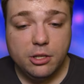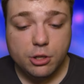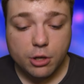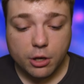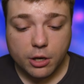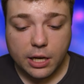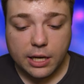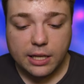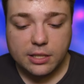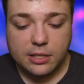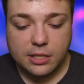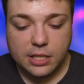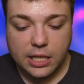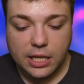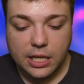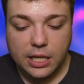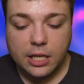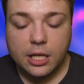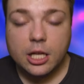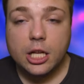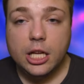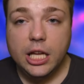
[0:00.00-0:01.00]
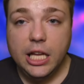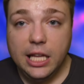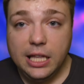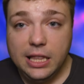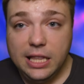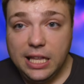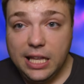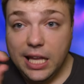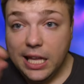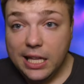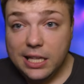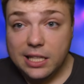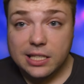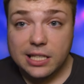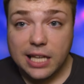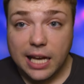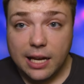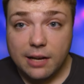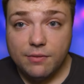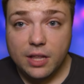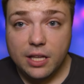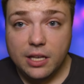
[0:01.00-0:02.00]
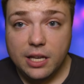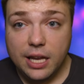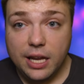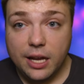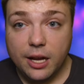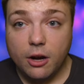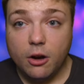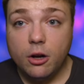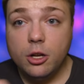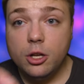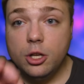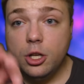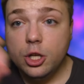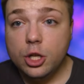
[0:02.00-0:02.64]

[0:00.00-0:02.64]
you're going to see in the inside of the nail,